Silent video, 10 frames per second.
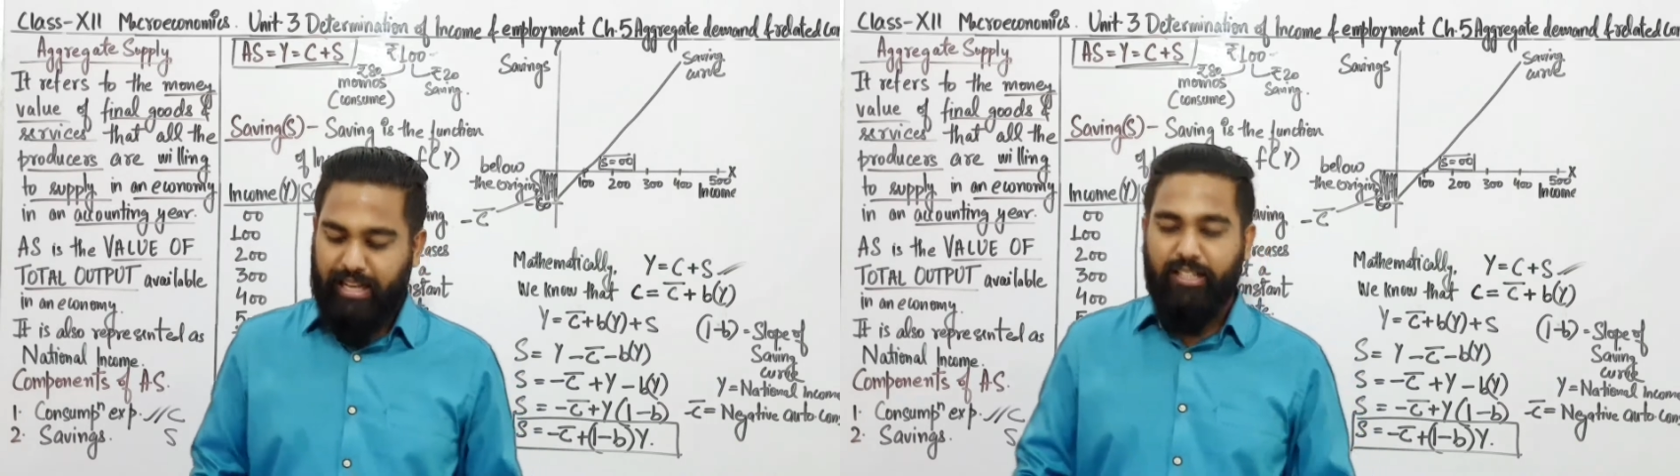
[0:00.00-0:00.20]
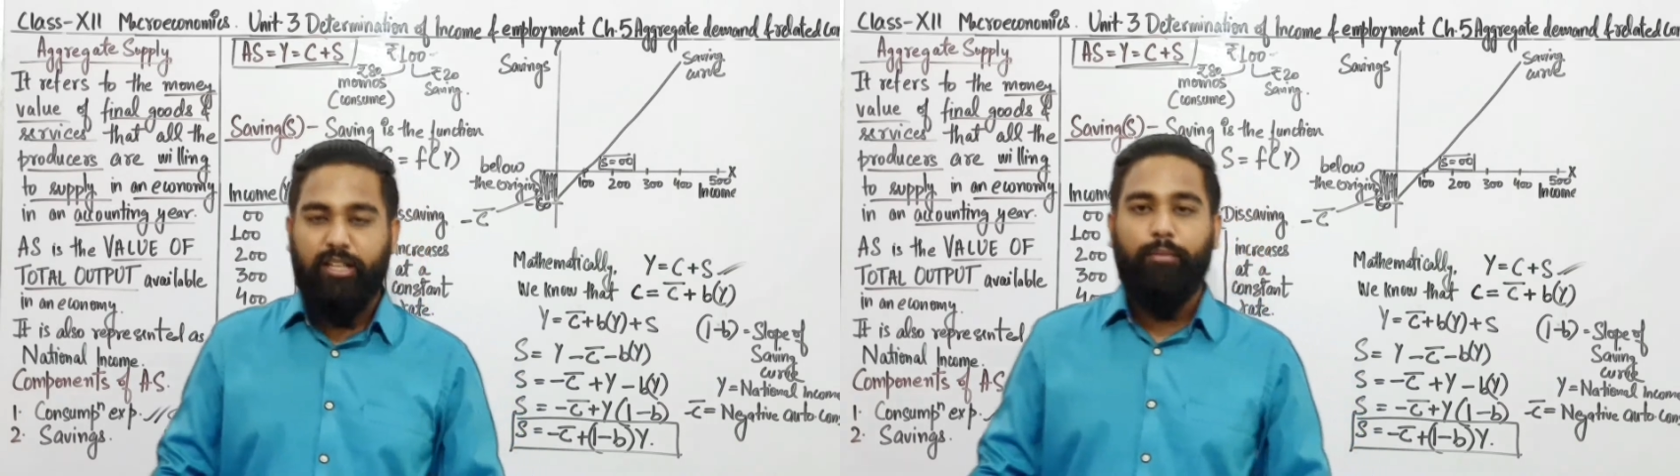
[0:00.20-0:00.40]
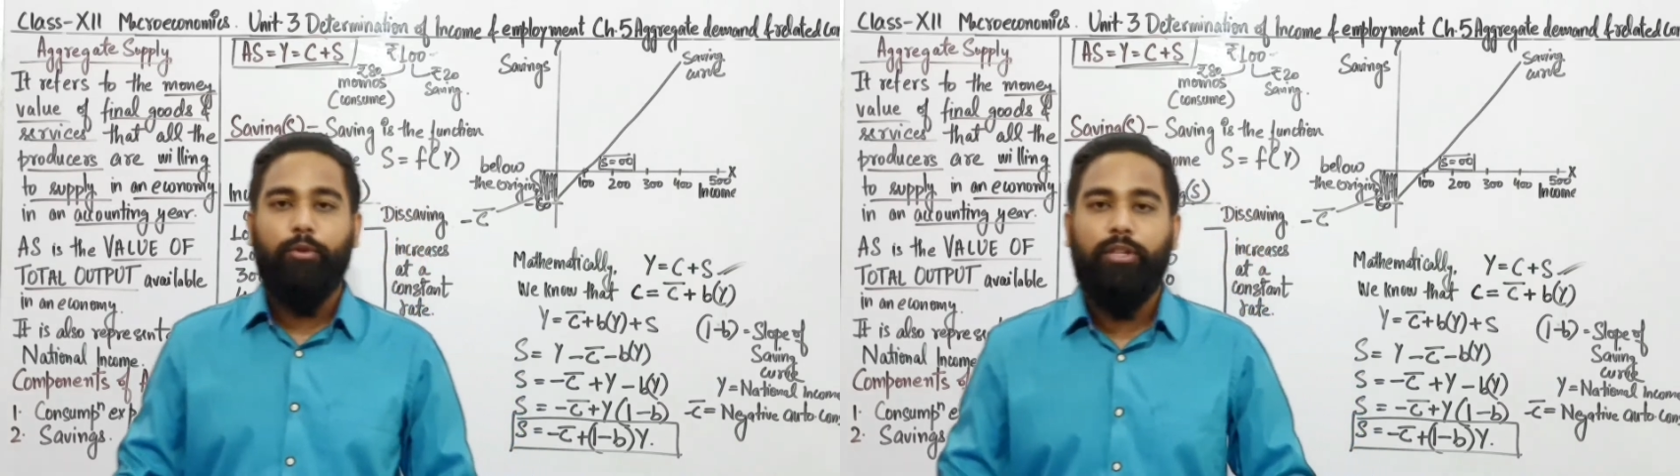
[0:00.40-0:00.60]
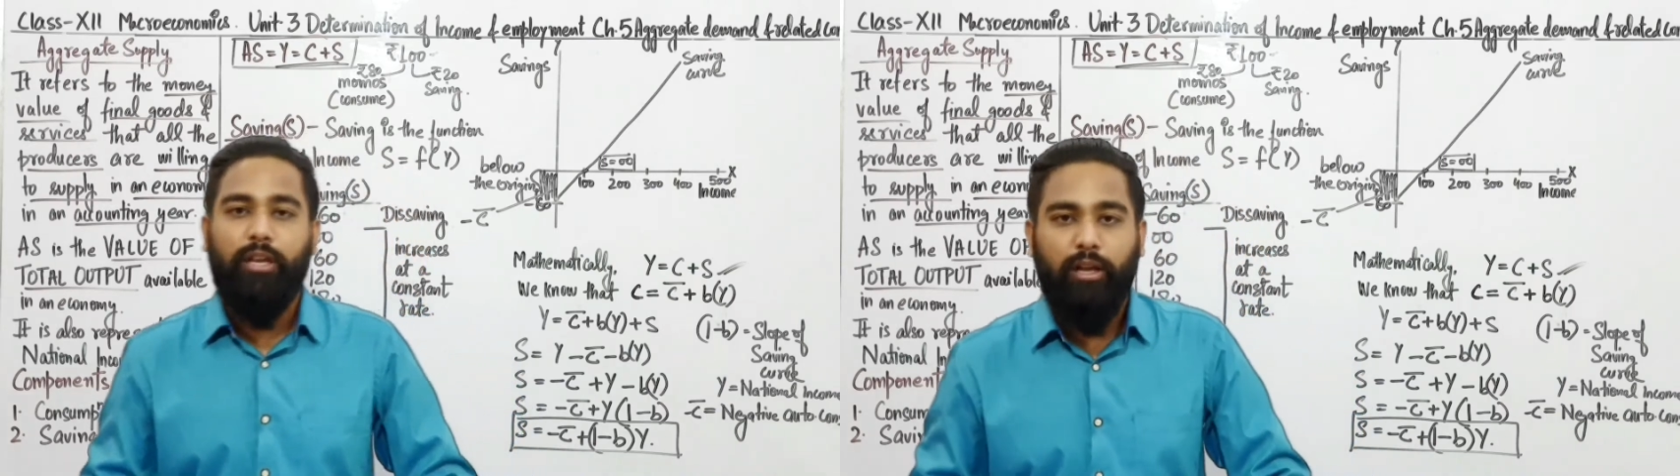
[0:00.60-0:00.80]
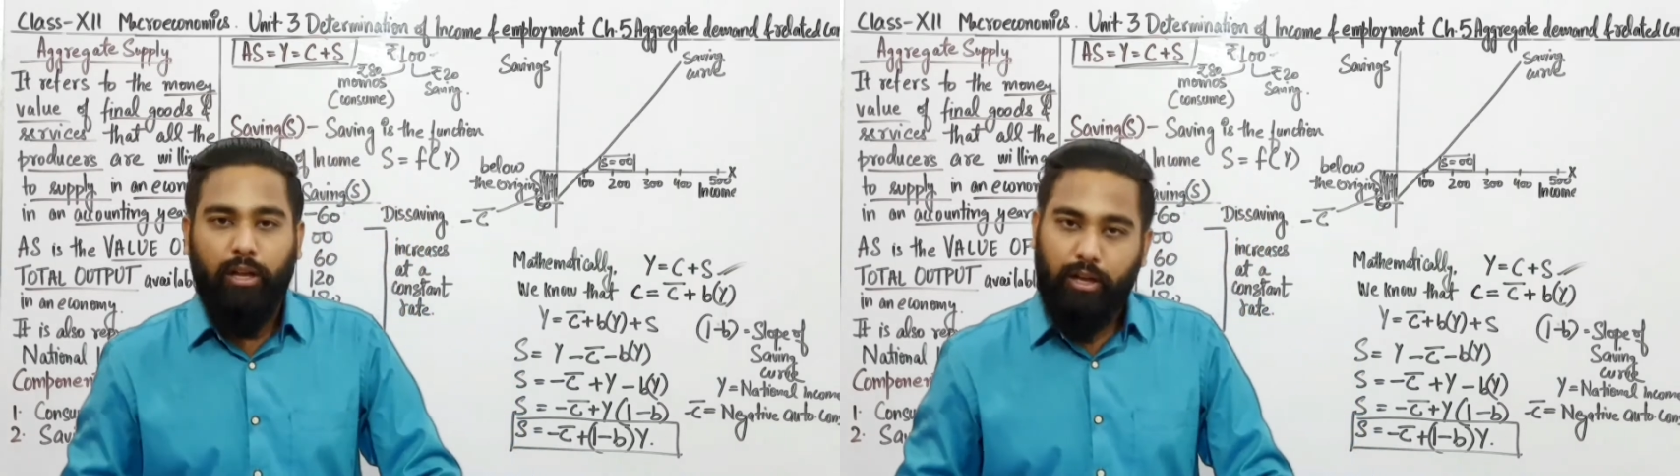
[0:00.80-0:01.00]
let's come to
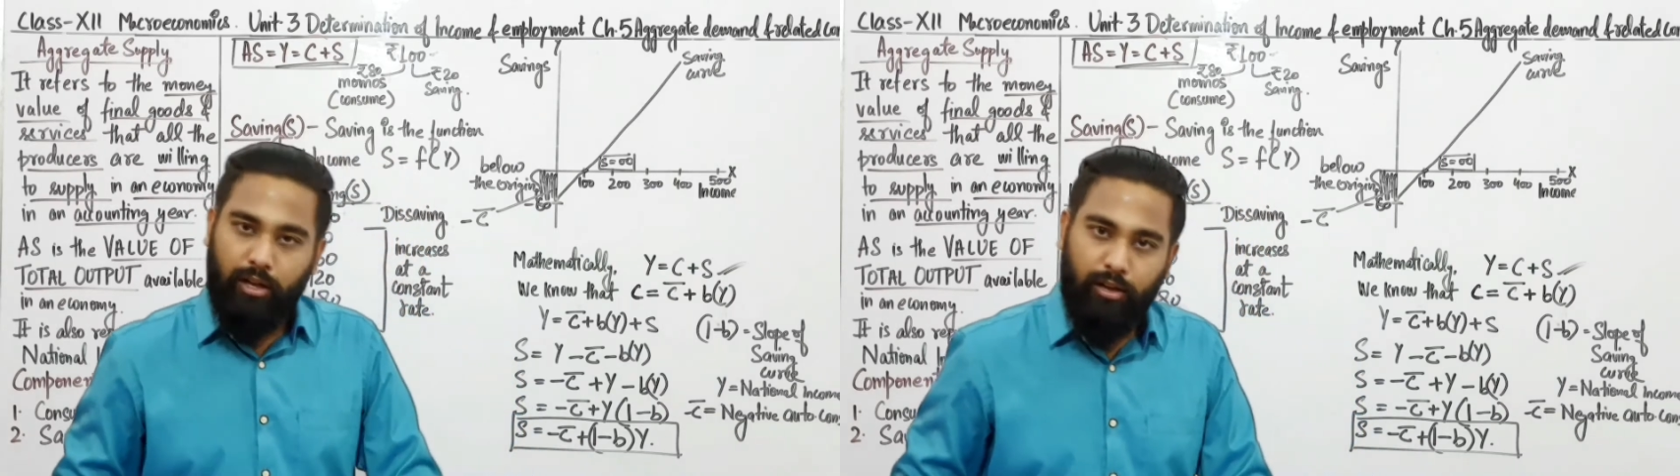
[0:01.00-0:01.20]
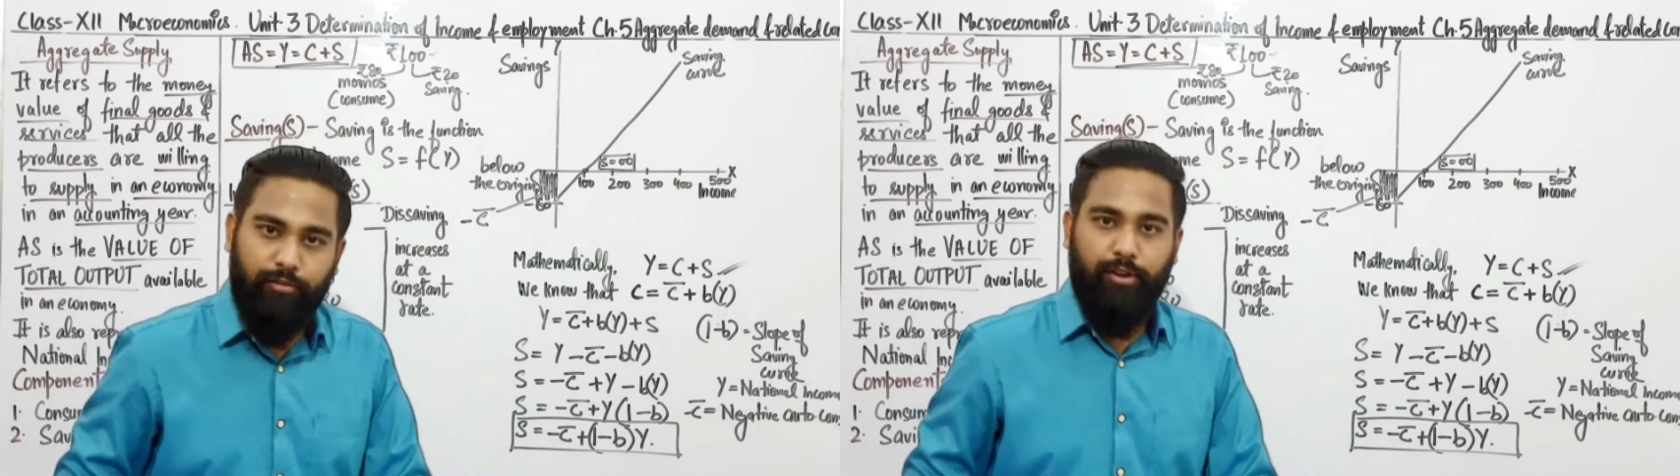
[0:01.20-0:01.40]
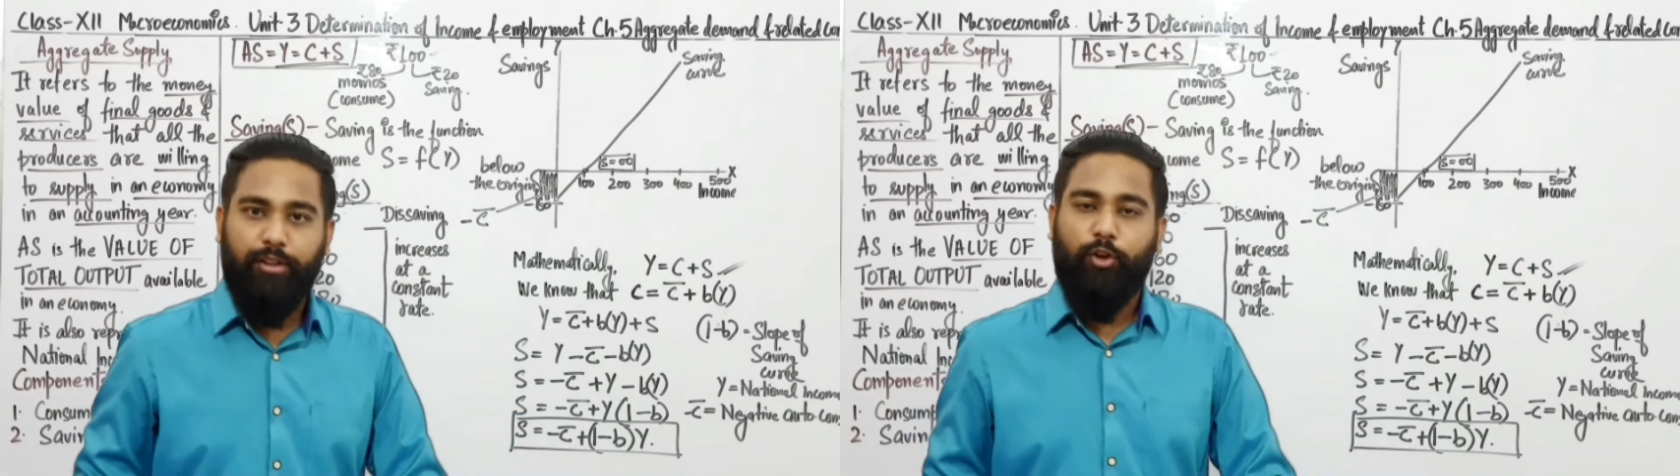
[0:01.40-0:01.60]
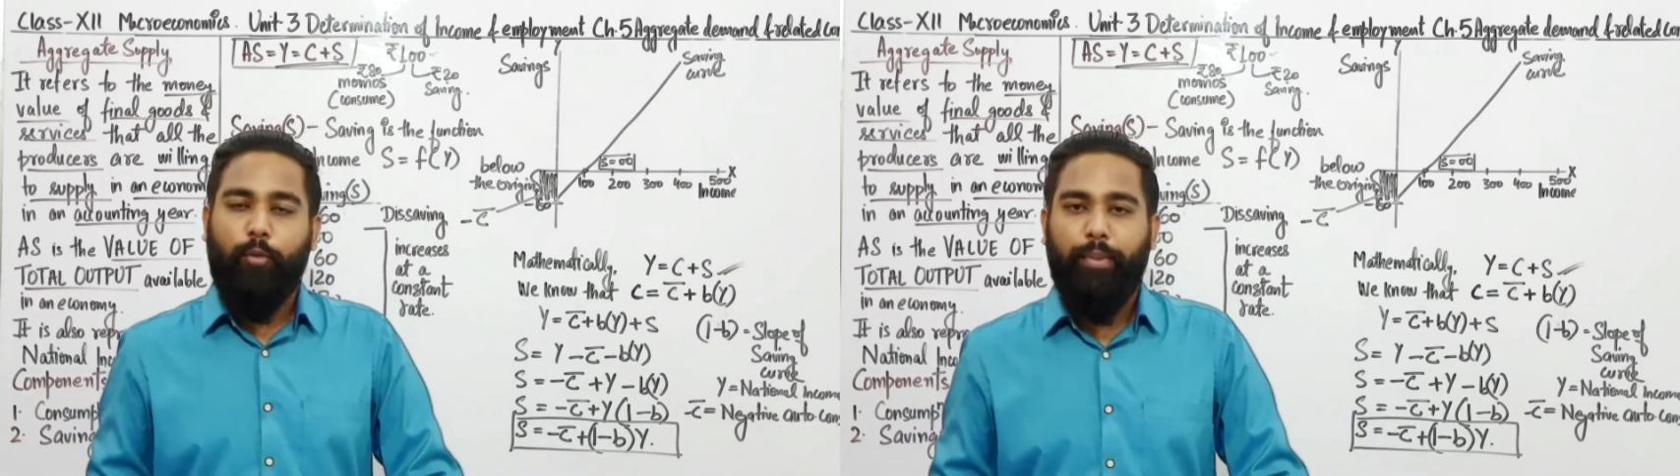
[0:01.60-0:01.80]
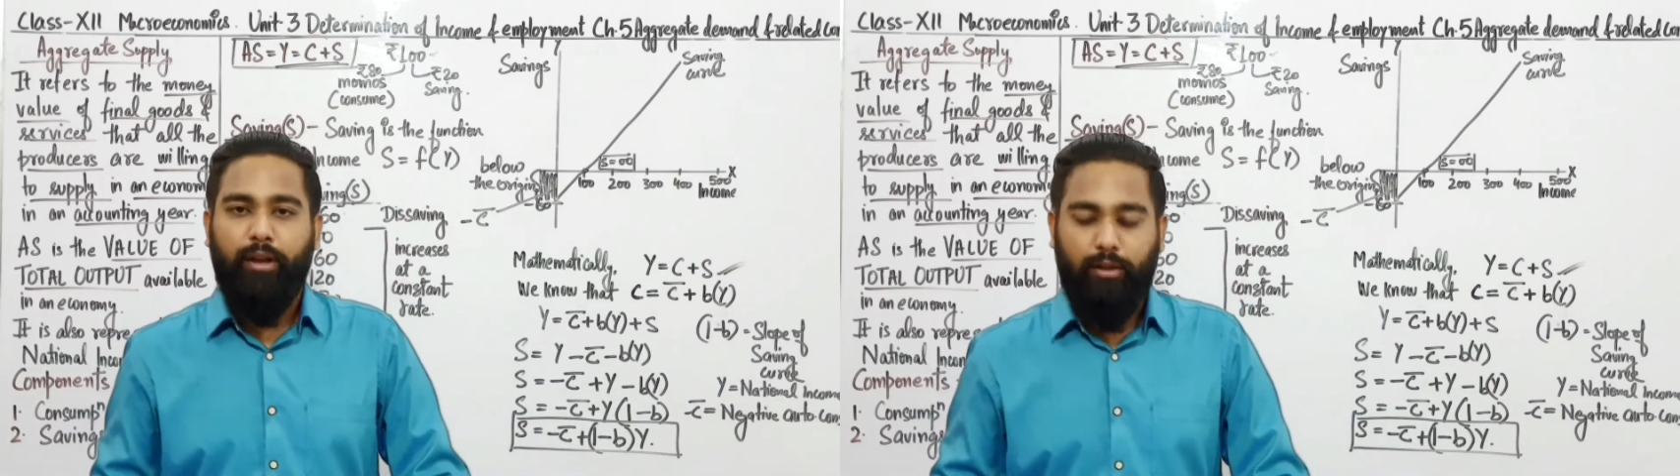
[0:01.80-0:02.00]
the further
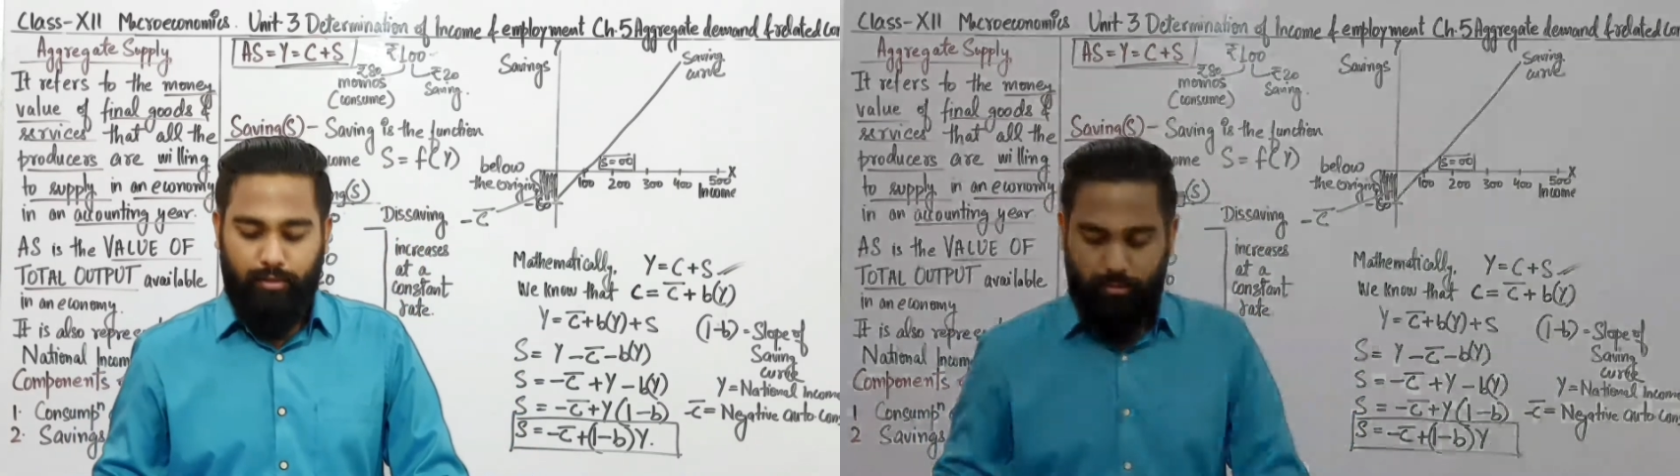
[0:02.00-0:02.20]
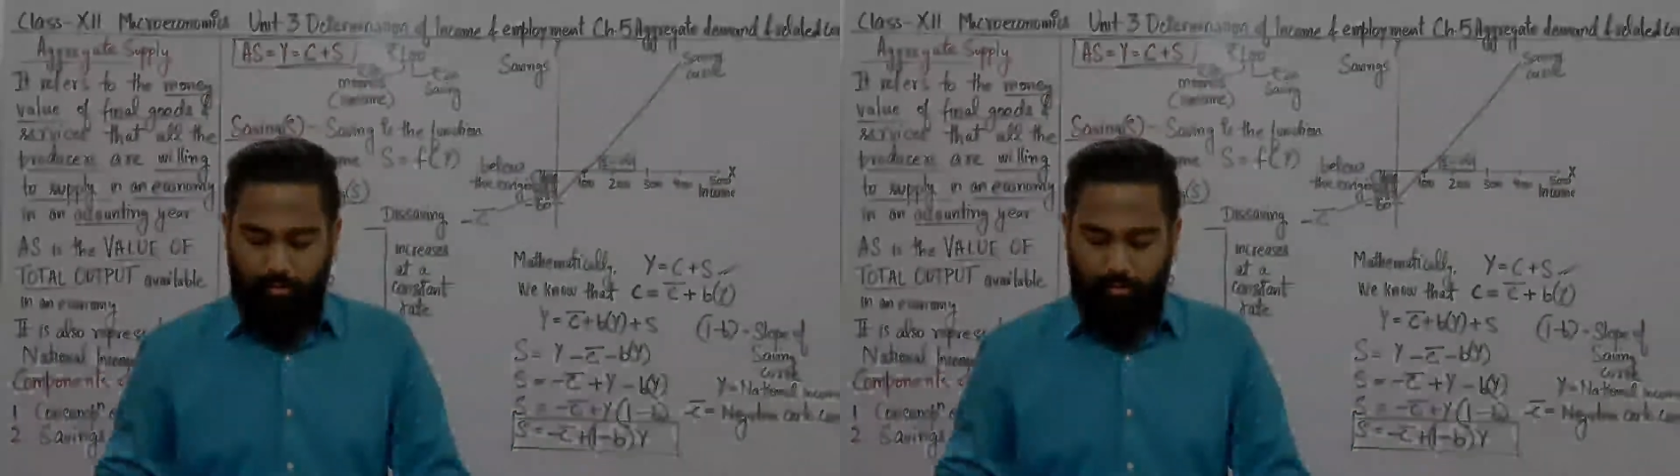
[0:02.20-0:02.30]
topic.